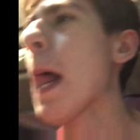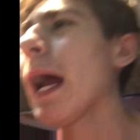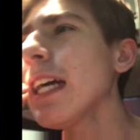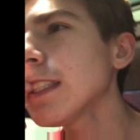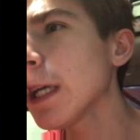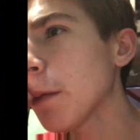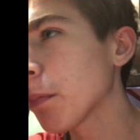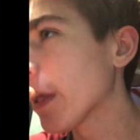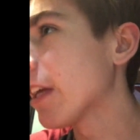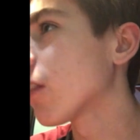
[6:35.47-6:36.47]
I say he
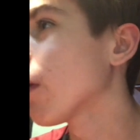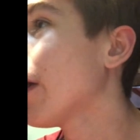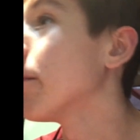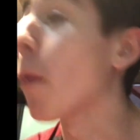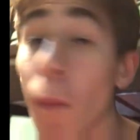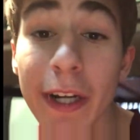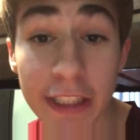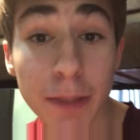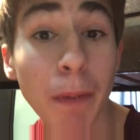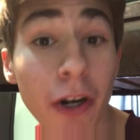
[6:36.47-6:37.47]
played all right, but when he
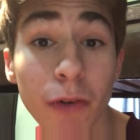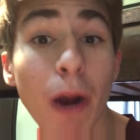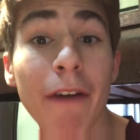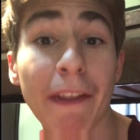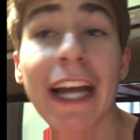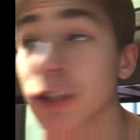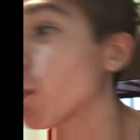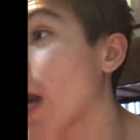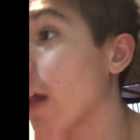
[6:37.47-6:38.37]
spun around, that's when I